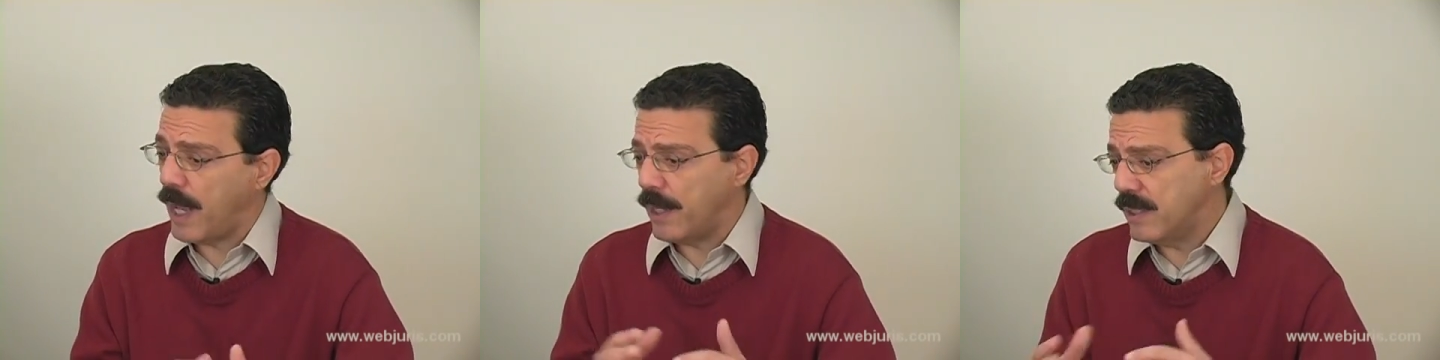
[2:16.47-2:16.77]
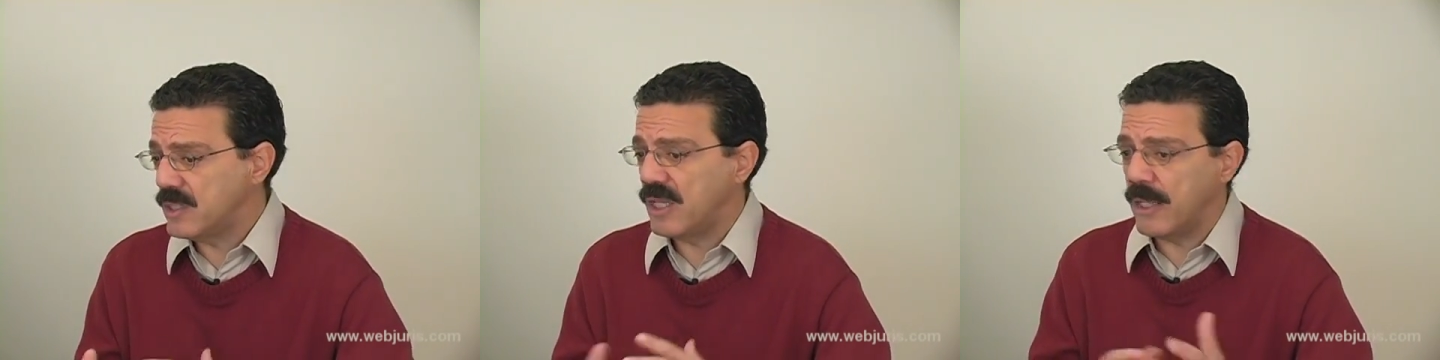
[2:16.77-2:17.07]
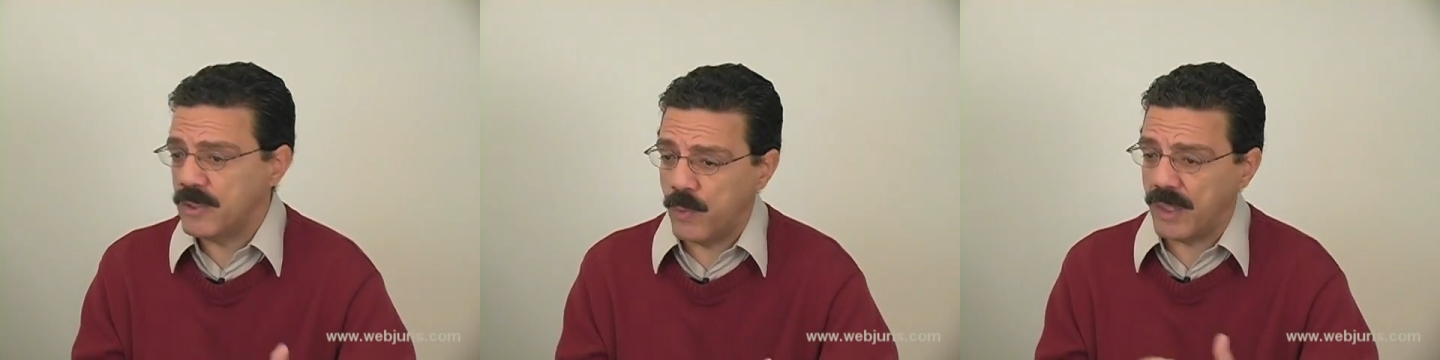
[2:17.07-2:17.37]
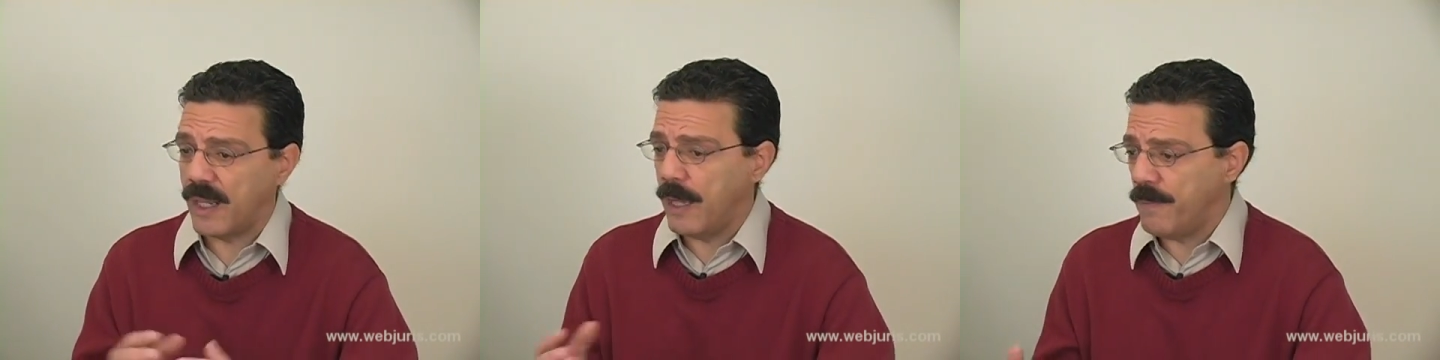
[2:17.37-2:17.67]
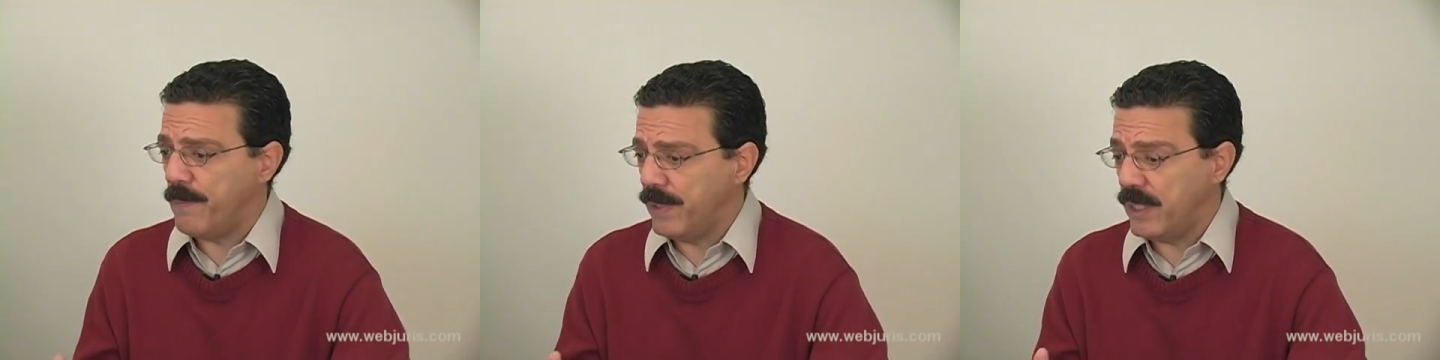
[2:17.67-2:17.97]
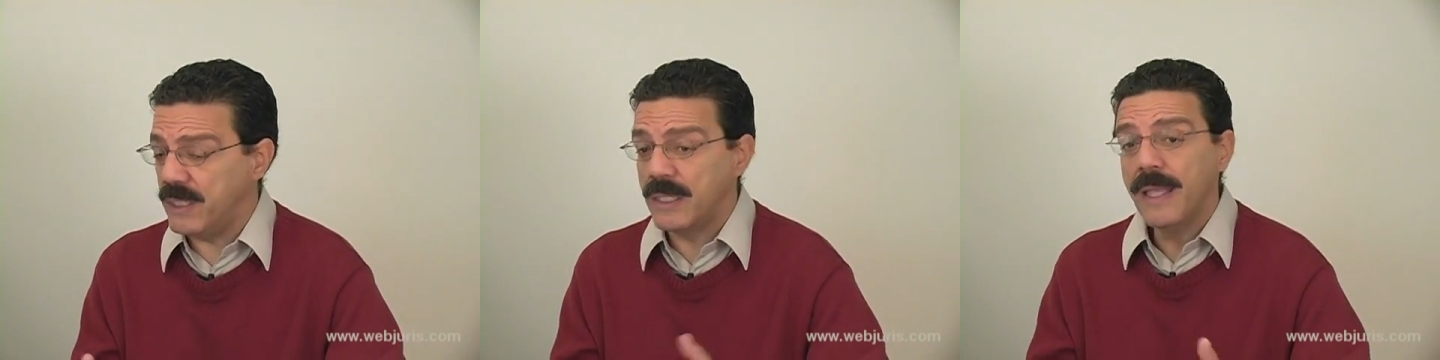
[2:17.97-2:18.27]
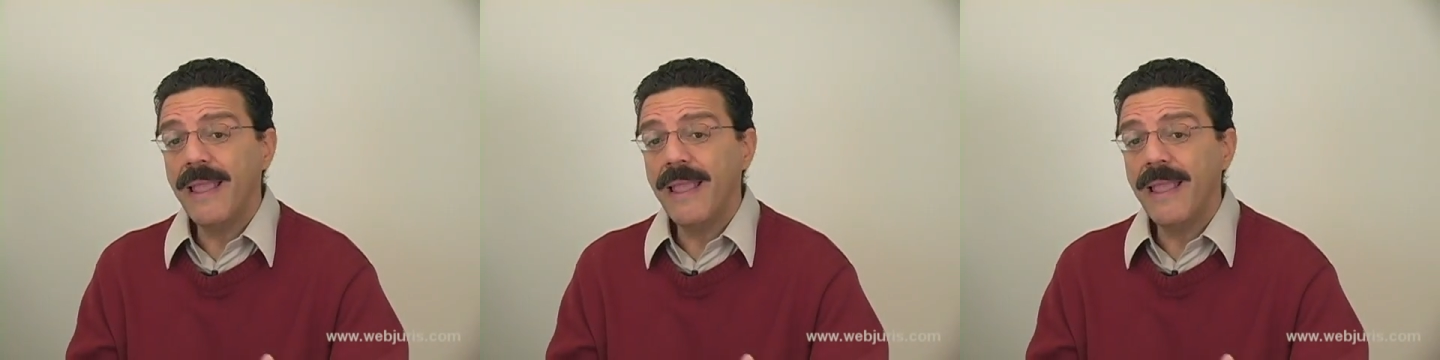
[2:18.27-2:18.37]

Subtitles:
understands what the capabilities